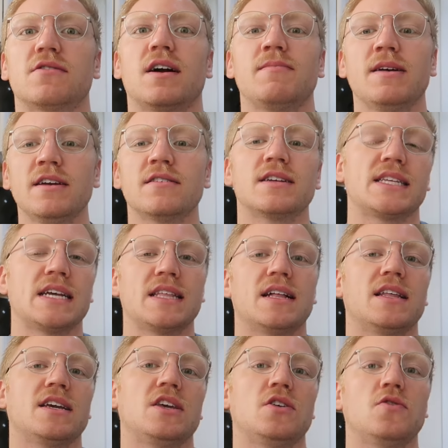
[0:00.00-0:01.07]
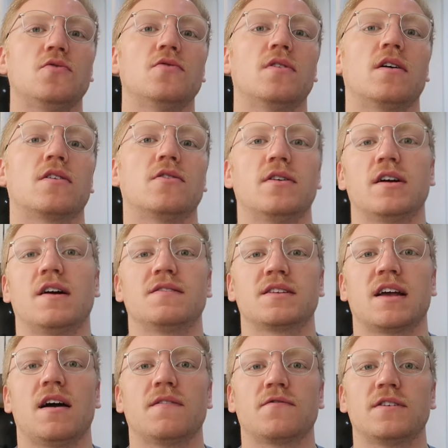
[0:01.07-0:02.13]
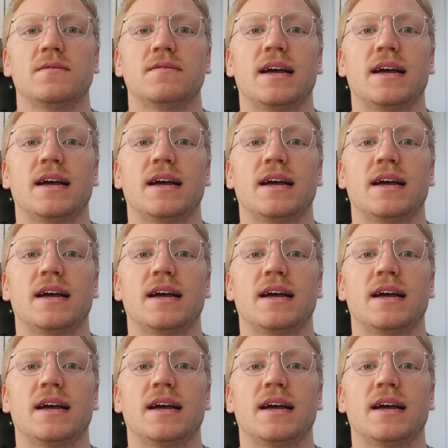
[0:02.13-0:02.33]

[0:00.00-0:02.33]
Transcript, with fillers: girl, I'm not here to say that like you are going off scot free.